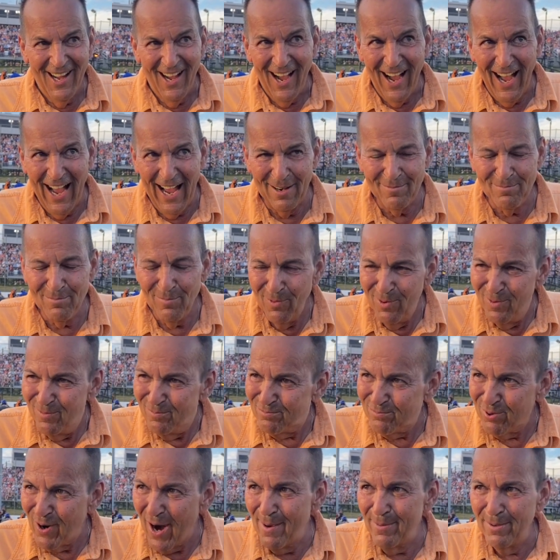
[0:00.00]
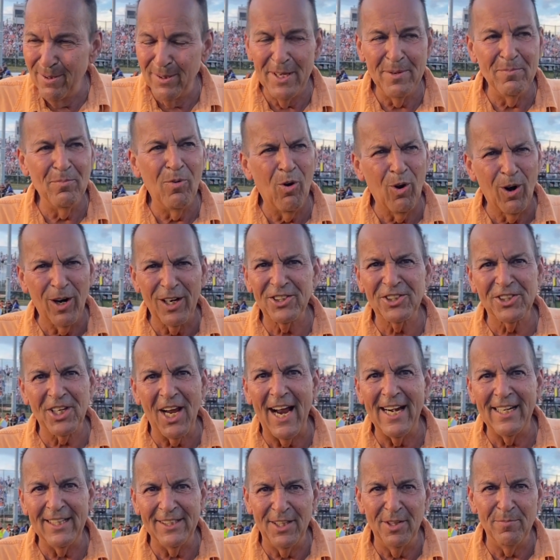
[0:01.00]
I'm probably more
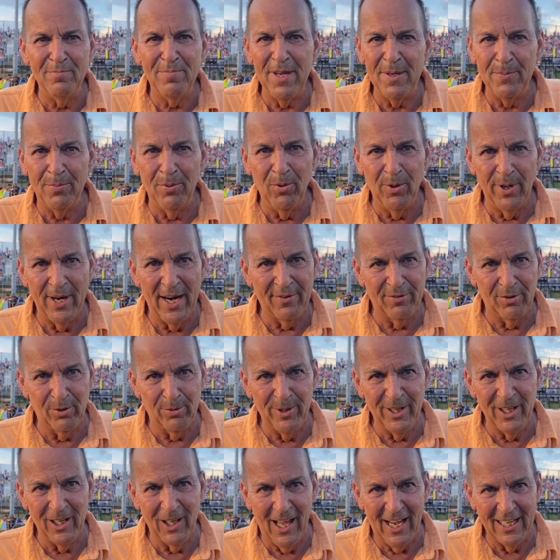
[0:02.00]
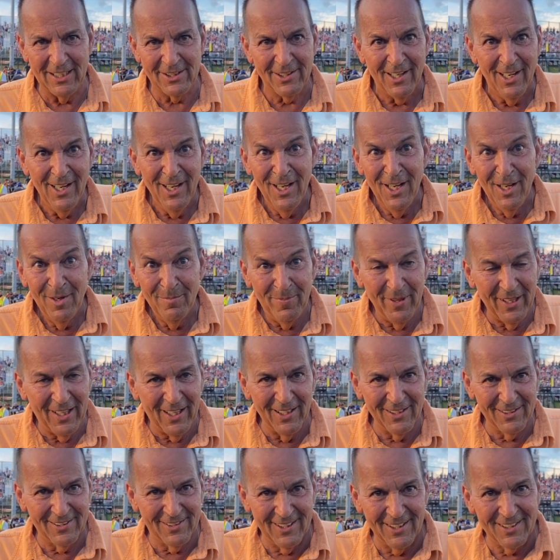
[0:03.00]
excited than people would ever realize,
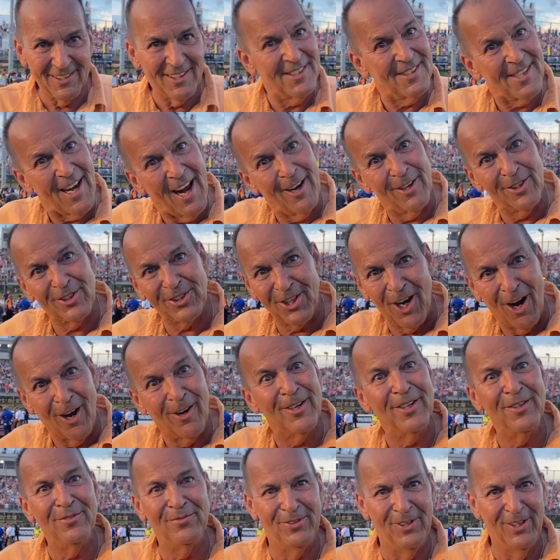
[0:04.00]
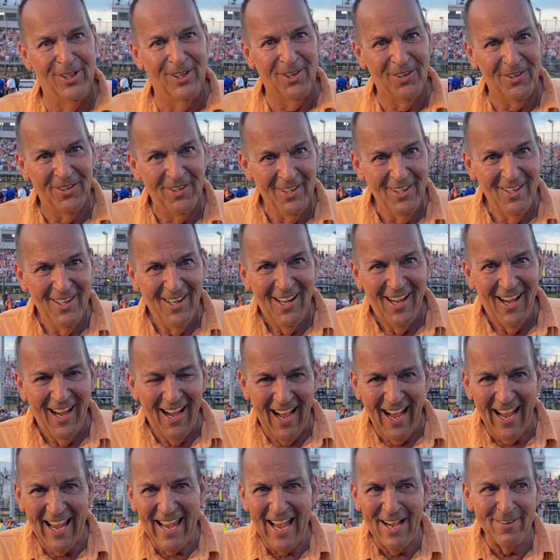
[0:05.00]
because this entire starting field,
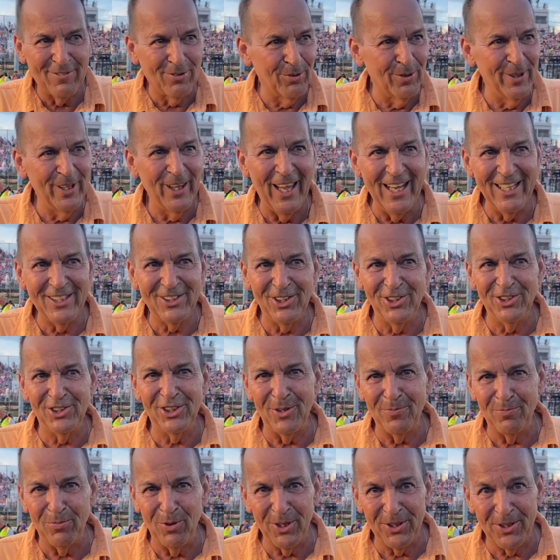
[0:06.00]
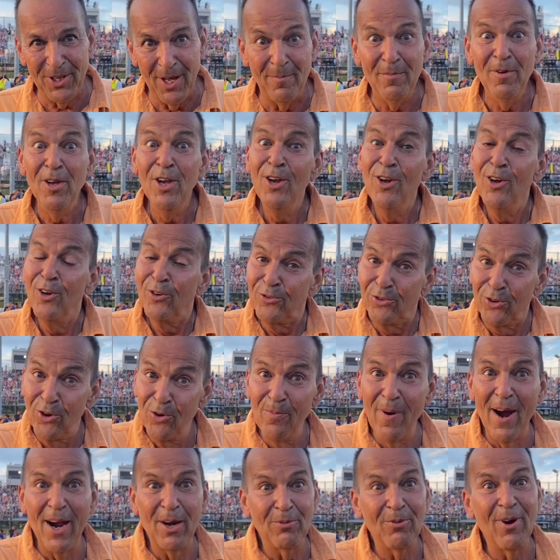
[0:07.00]
I have a relationship with them through
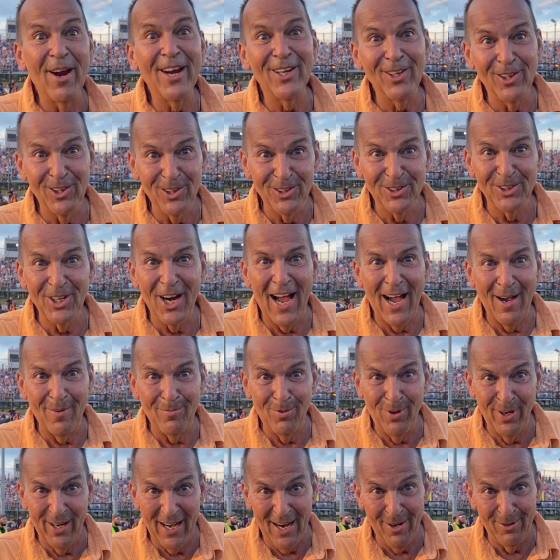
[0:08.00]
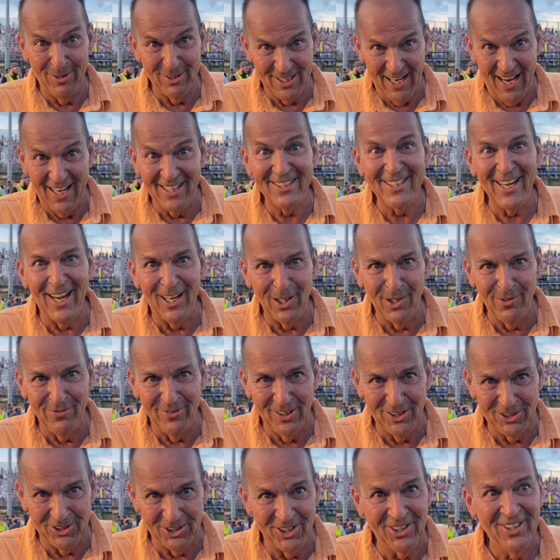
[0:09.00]
my regular job when I was on
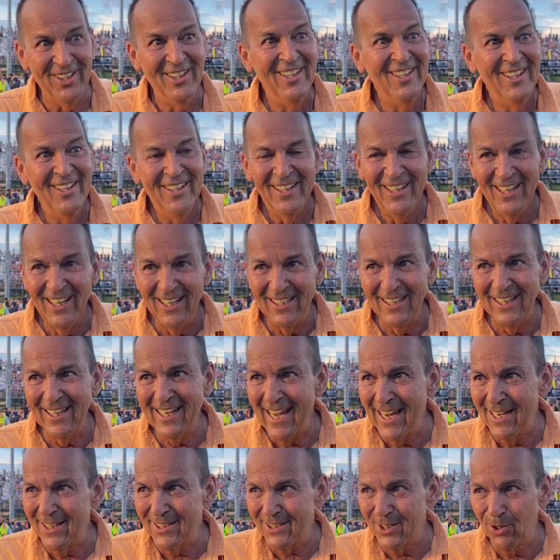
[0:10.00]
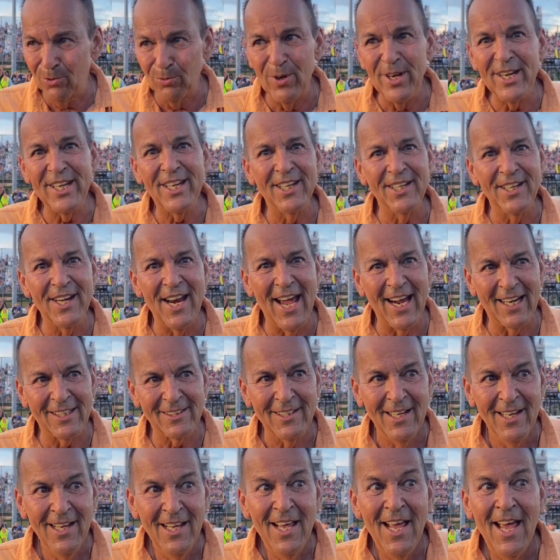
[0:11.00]
television, and to get to reconnect
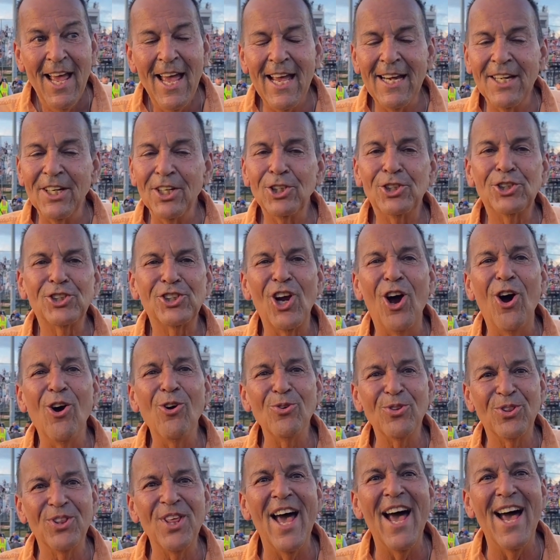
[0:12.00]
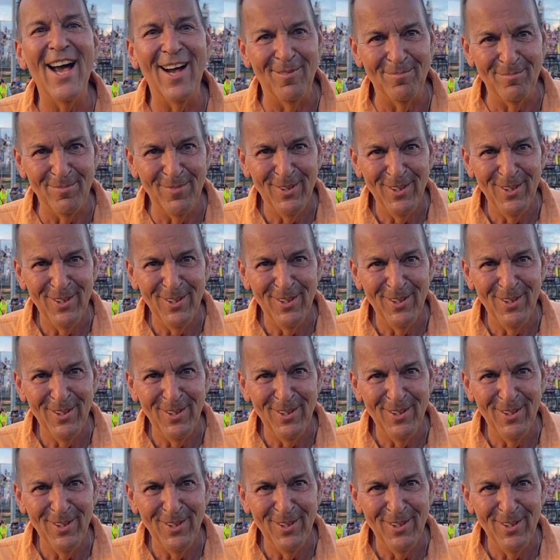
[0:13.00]
and to show them